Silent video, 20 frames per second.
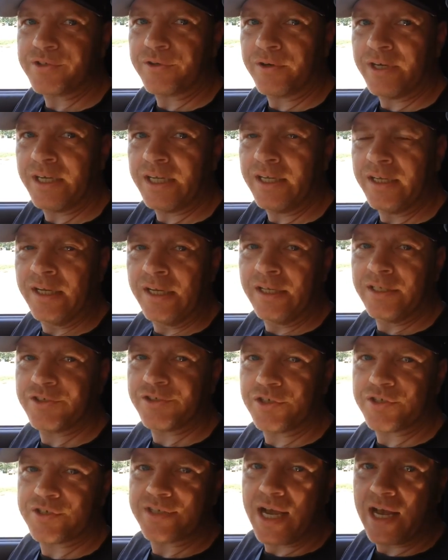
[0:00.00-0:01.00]
Missouri.
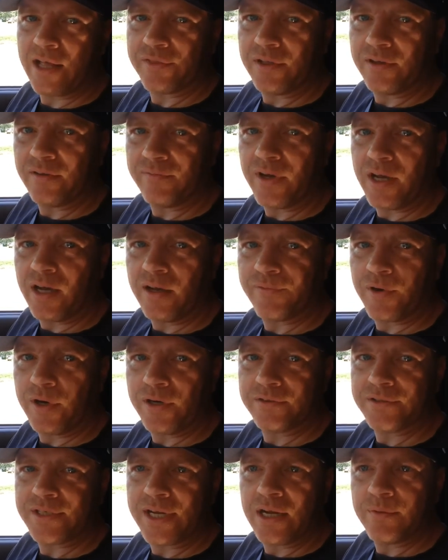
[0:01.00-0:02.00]
It's just south of uh,
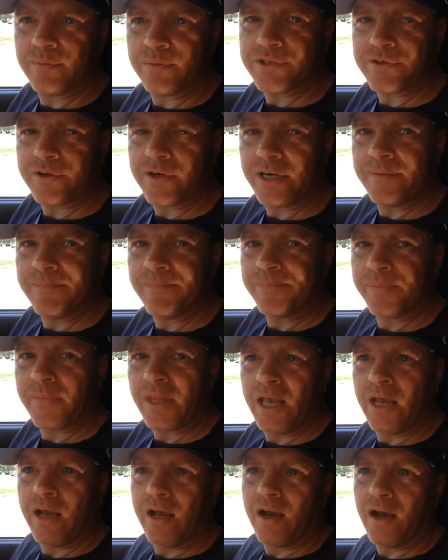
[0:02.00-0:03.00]
Fredericktown, Missouri.
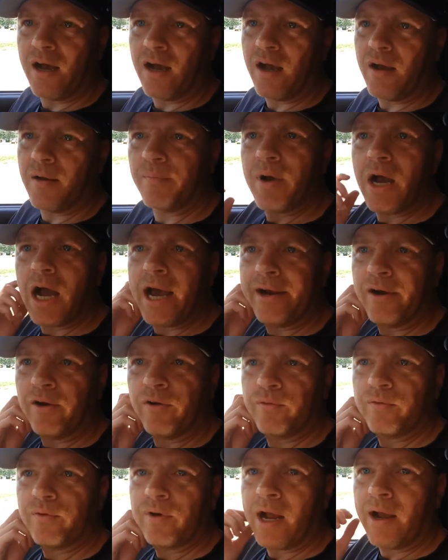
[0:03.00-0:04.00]
Um, I
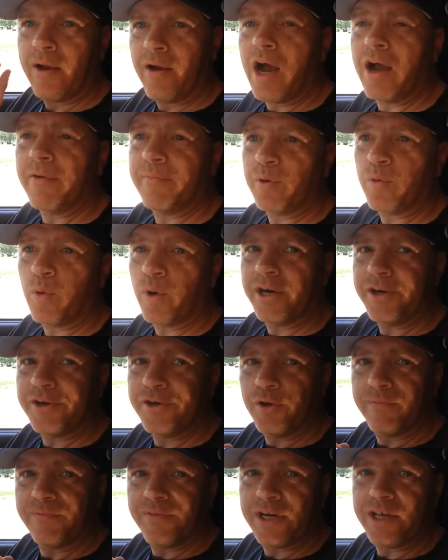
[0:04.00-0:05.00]
don't. I, have been wanting
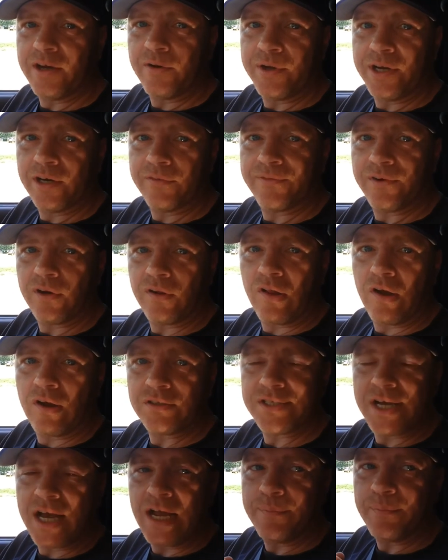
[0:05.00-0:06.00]
to do a video here for a
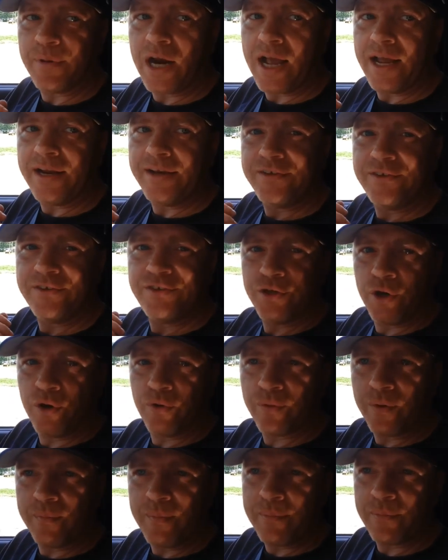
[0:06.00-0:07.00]
long time, but I
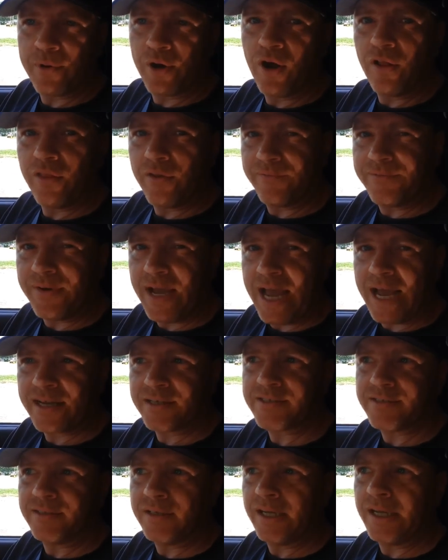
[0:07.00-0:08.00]
don't remember all the
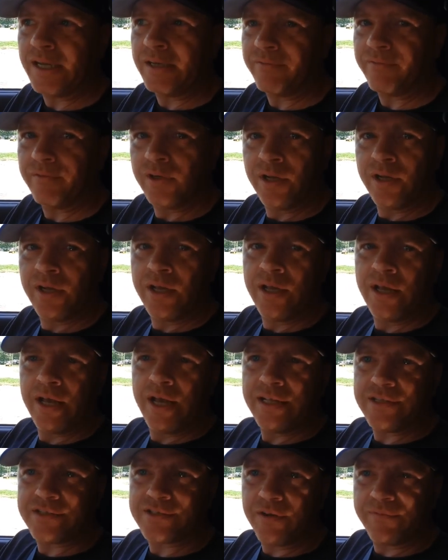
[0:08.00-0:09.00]
facts and and,
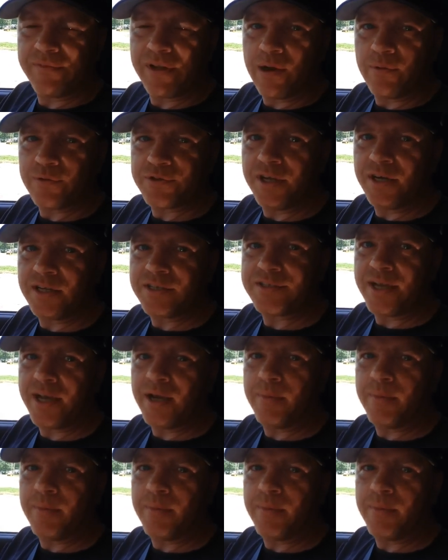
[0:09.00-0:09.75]
and stuff that I was going to